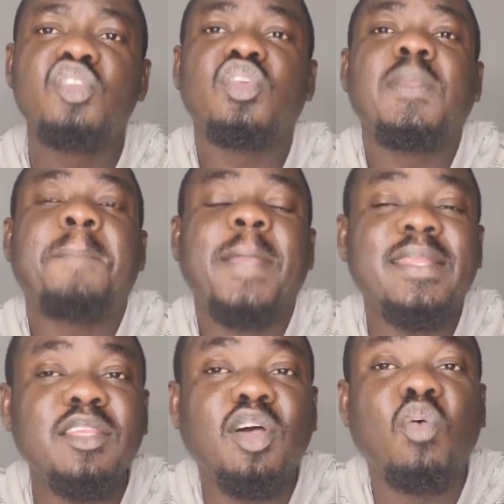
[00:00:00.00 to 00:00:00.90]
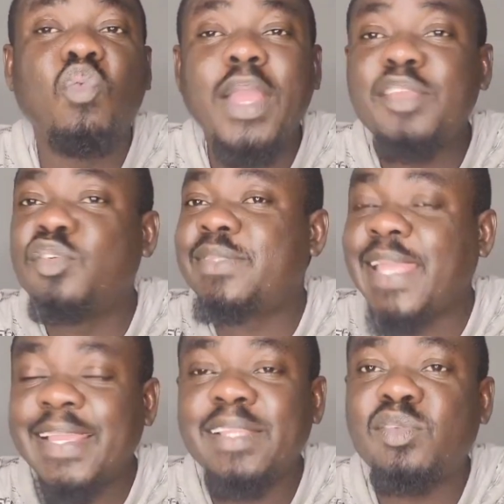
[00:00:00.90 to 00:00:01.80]
So depending on when you
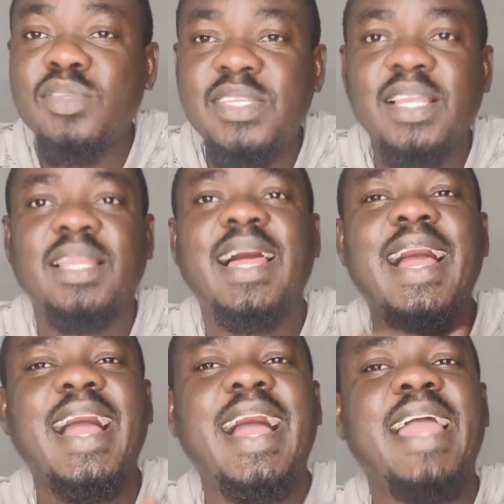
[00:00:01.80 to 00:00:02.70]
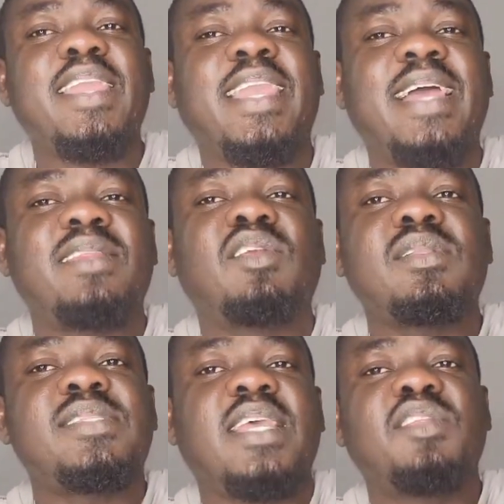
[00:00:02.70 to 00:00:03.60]
target to sell, I
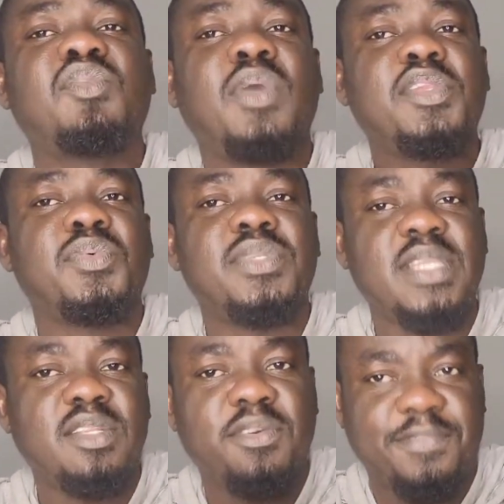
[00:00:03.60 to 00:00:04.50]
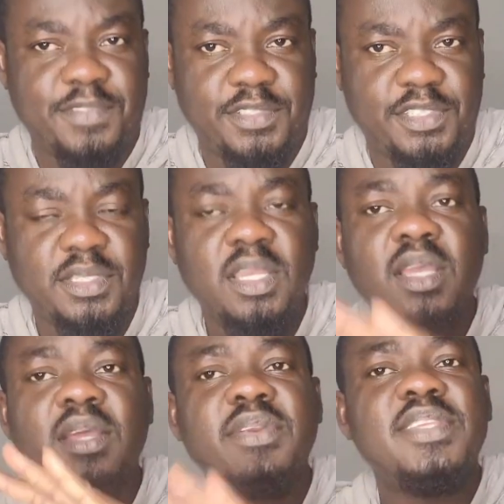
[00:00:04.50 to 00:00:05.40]
cannot tell you when you will sell your fish.
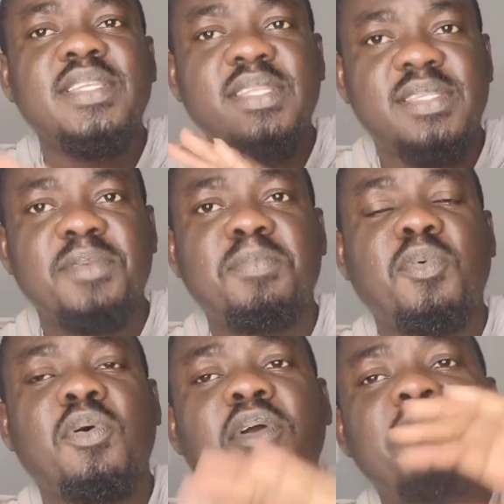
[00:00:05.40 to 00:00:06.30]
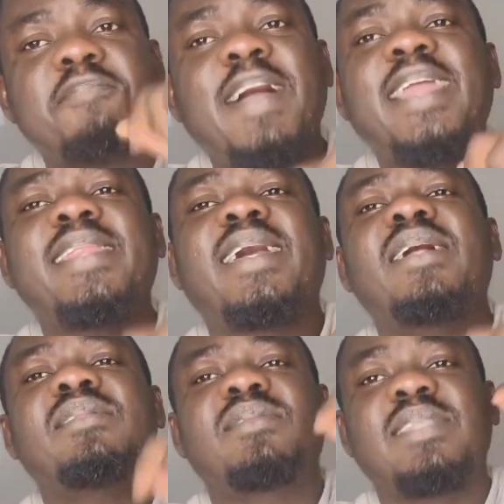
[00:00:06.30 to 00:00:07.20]
Reason is simple. Find
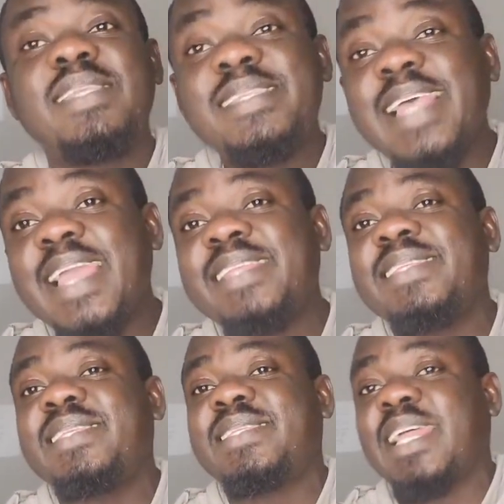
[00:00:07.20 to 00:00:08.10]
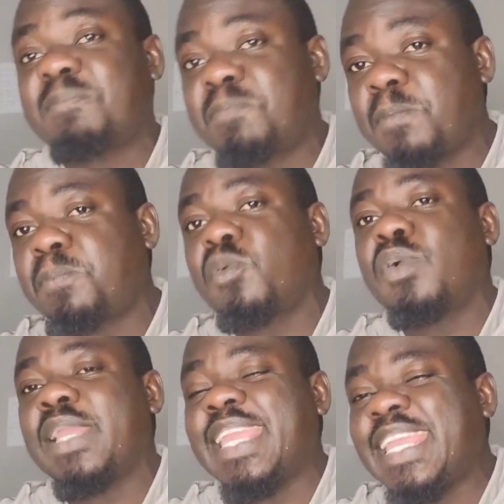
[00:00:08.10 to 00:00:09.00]
out the sizes that
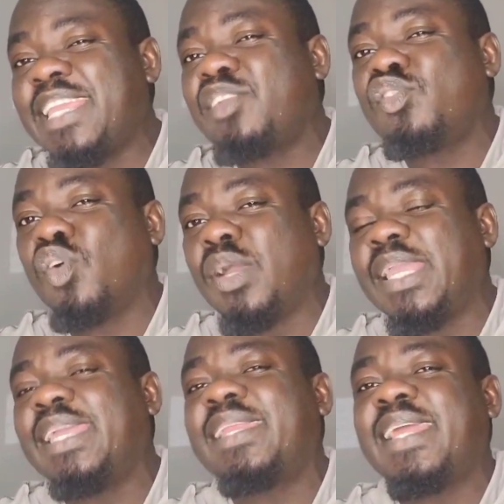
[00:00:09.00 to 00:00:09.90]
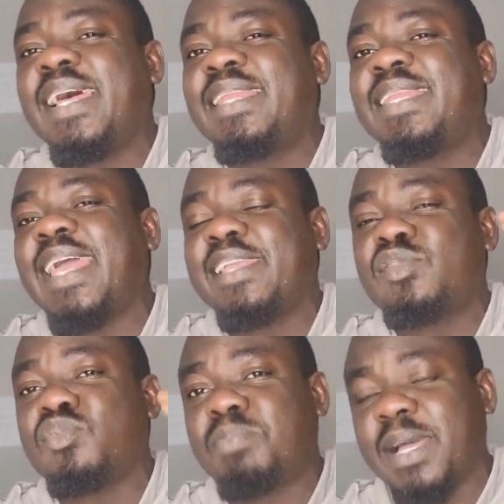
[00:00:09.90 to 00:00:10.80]
people in your area
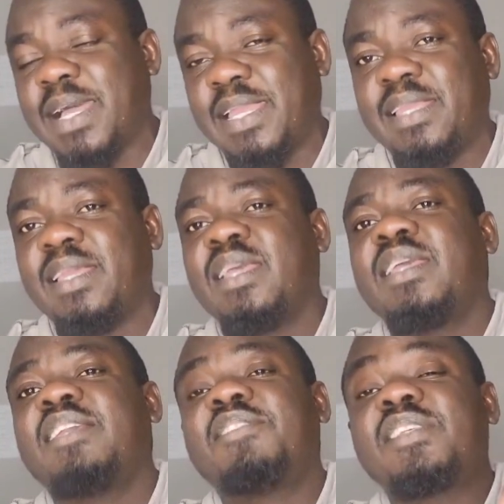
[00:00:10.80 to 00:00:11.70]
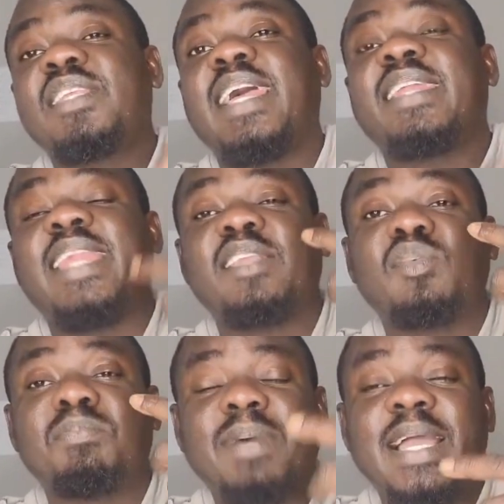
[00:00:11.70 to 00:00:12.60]
like to buy. If they say that
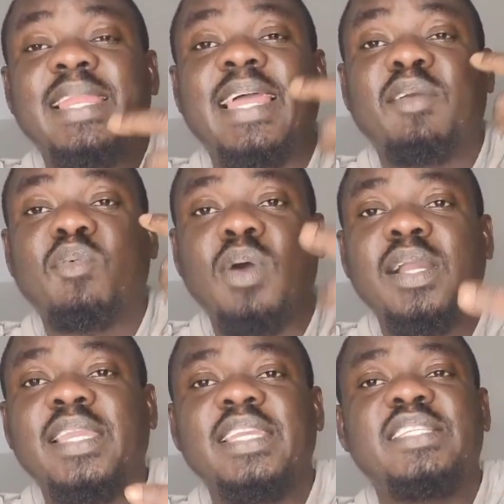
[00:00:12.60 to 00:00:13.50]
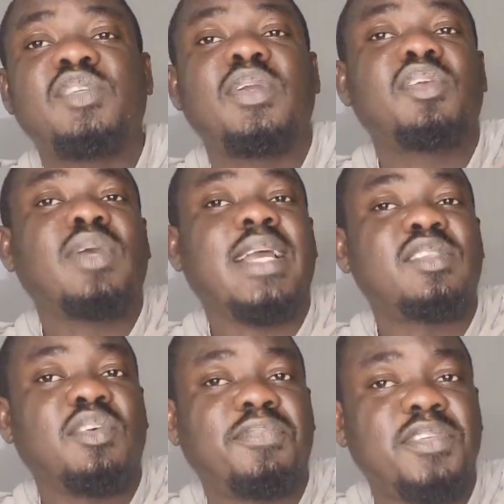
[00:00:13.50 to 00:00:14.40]
like to buy like 1 kg, when you look
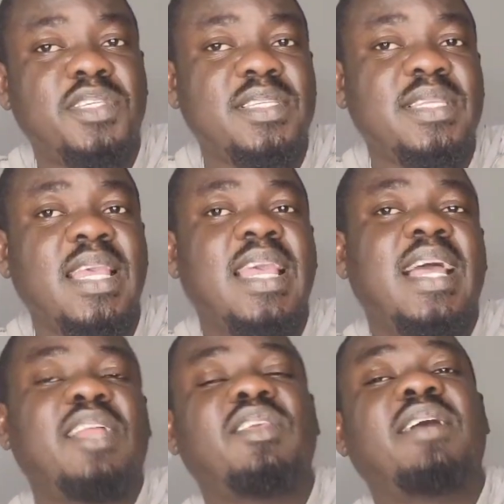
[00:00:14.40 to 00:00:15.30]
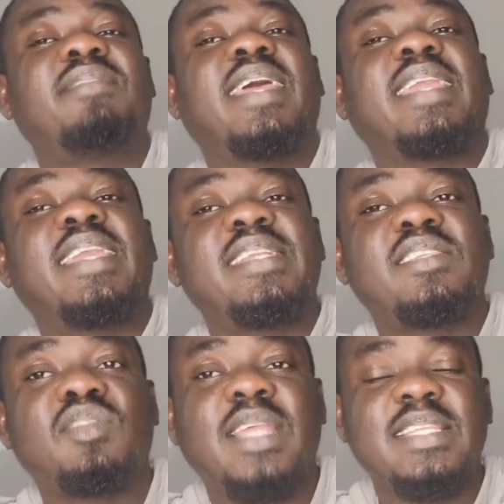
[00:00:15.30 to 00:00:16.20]
at your fishes and you have like
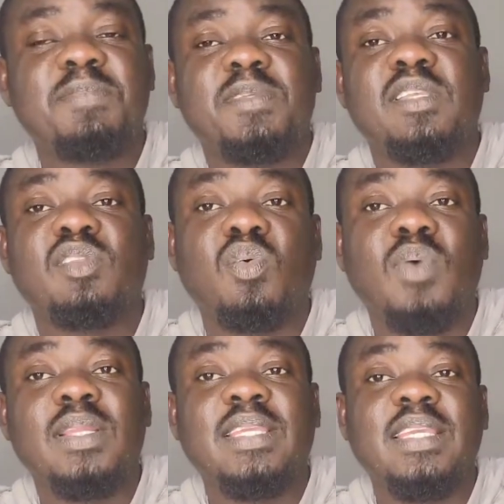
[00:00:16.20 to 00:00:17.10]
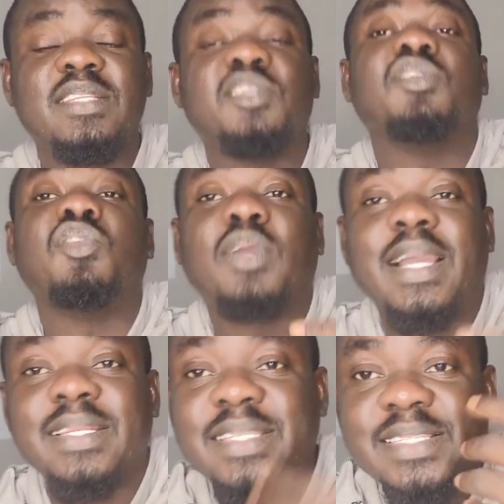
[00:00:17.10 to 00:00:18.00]
80 to 90% on 1 kg, you
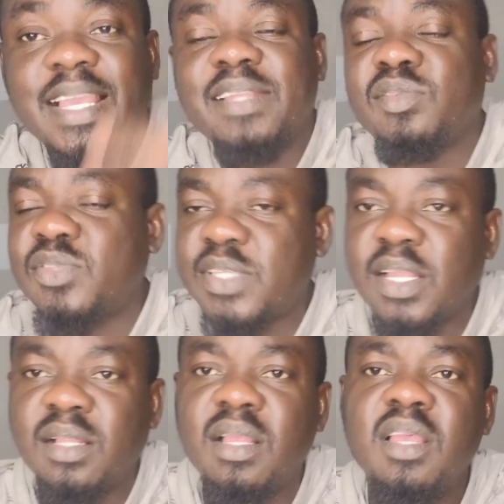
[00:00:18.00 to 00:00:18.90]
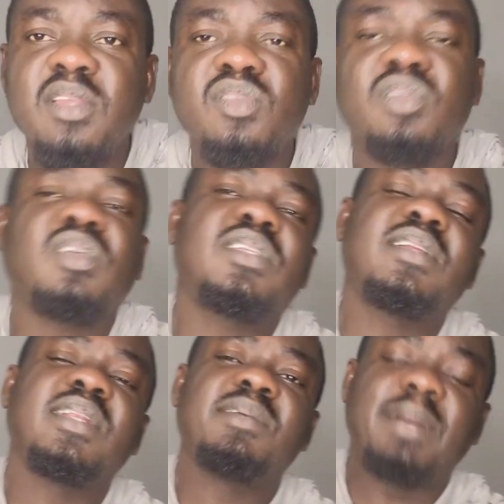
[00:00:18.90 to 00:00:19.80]
can decide to sell. So it
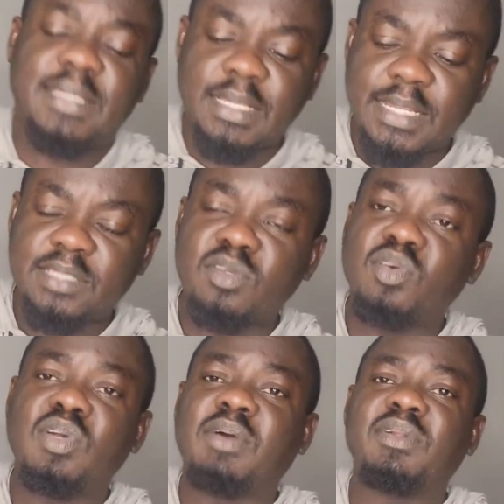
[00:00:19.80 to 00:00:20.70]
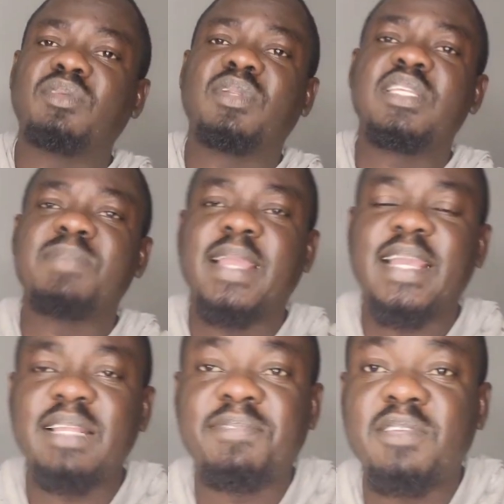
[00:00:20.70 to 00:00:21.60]
doesn't really matter that, oh, I want to raise my
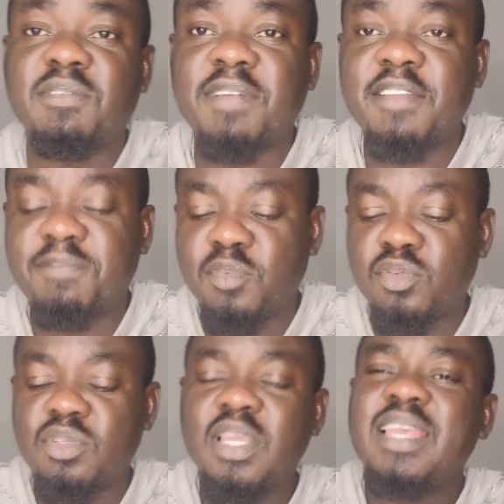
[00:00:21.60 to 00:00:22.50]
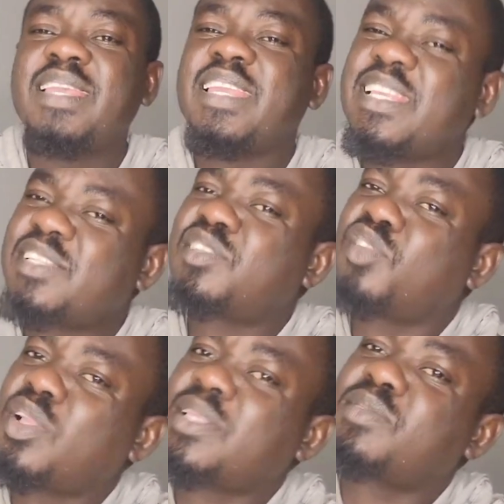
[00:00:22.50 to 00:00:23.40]
catfish for 5 months. It's
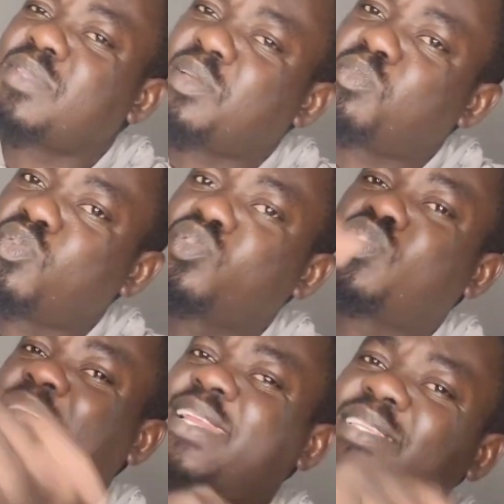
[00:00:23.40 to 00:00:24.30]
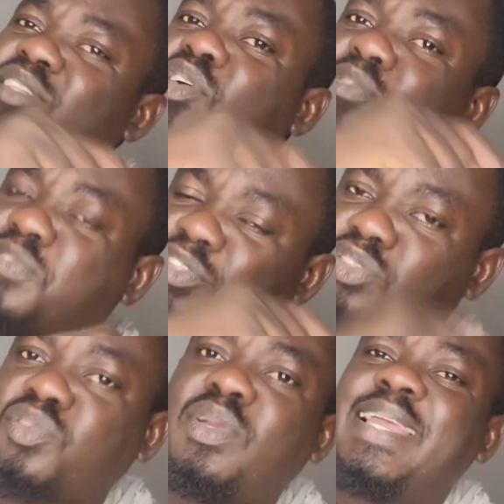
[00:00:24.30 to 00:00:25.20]
not the month you are raising your
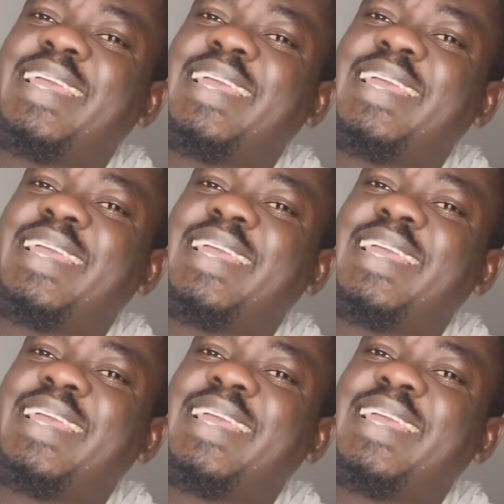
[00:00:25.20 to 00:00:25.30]
fish to.